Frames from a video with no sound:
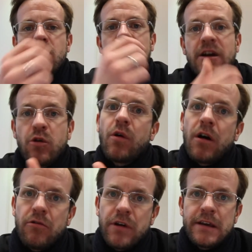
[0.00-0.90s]

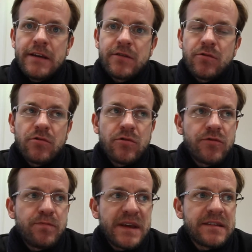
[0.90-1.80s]
inquiries or
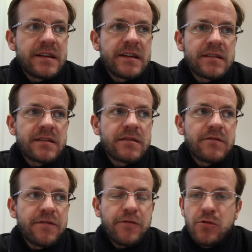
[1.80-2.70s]
business
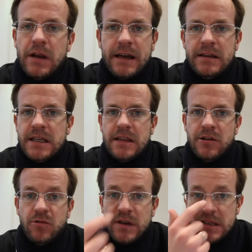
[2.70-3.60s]
through LinkedIn
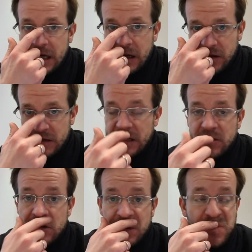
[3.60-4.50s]
than almost any other
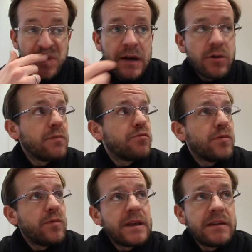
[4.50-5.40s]
social network,
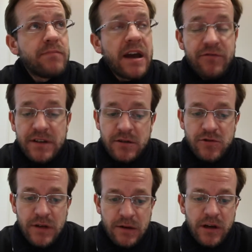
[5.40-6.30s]
probably every
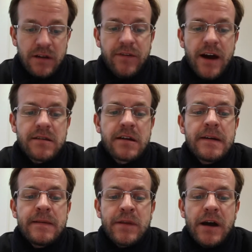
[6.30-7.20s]
social network in fact.
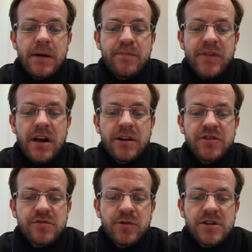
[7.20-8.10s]
And I
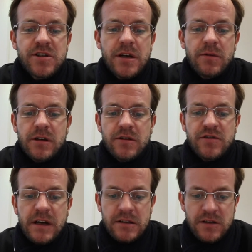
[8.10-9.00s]
just wanted to share one of the
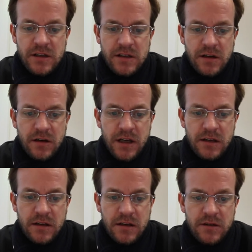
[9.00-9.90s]
strategies that
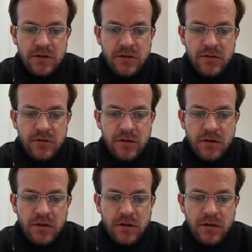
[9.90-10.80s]
I do
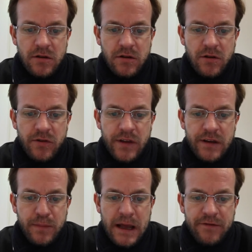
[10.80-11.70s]
on
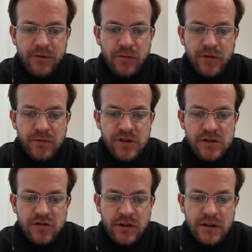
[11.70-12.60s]
this platform. So I'm
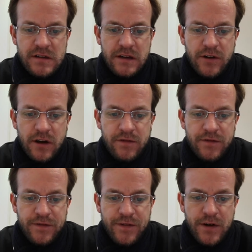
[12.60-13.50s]
just trying to see if I can
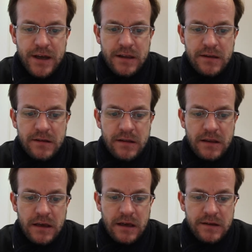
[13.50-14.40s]
find
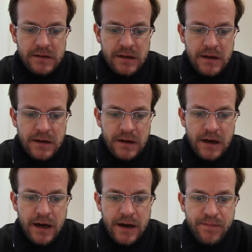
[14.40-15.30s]
this.
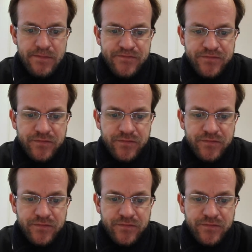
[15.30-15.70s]
I